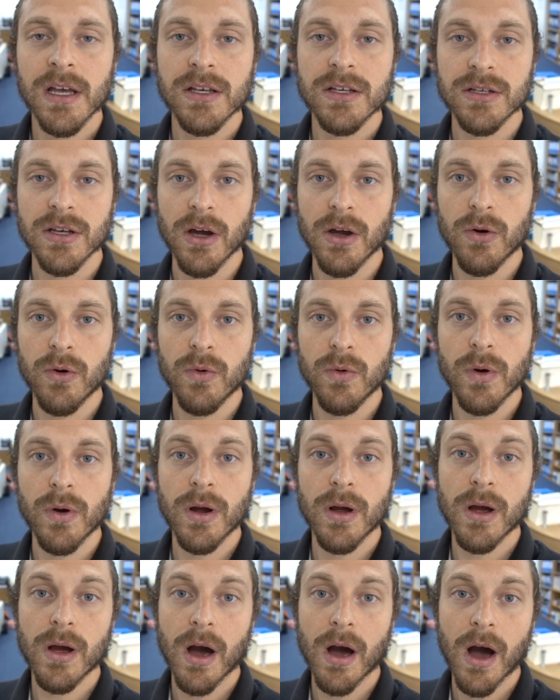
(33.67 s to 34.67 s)
So
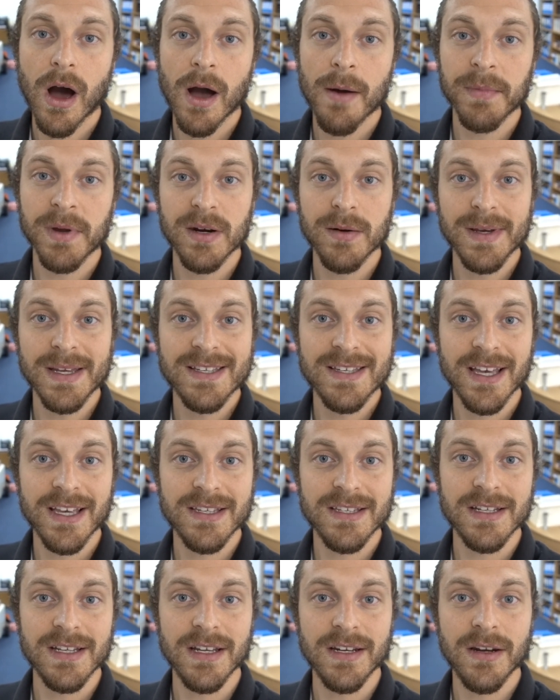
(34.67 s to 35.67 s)
I'm going to be
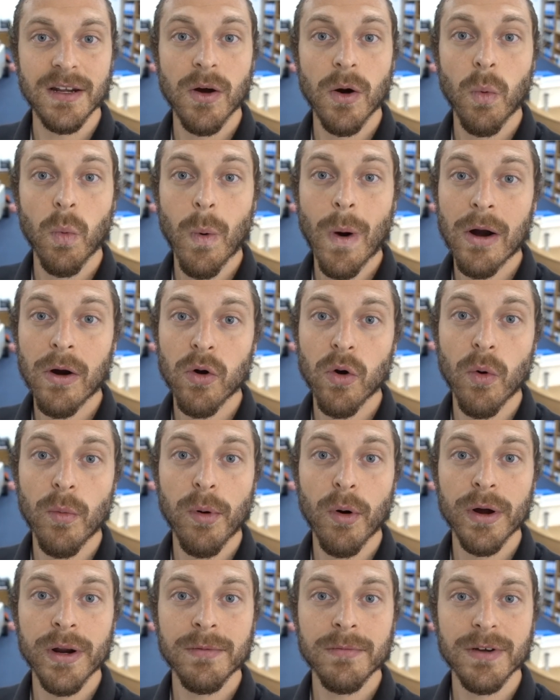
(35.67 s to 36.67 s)
testing one call
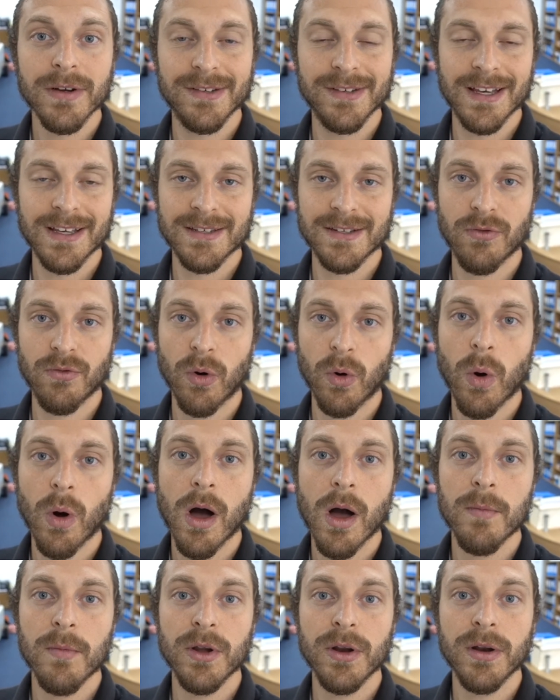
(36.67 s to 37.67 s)
point because that's the
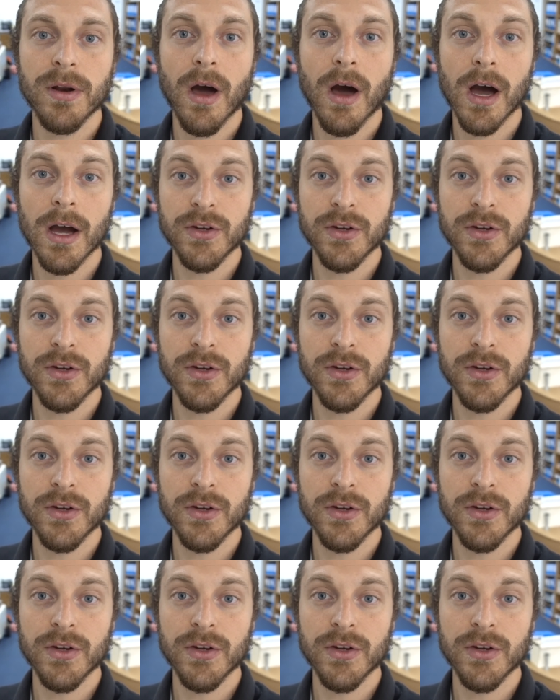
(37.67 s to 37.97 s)
requirement.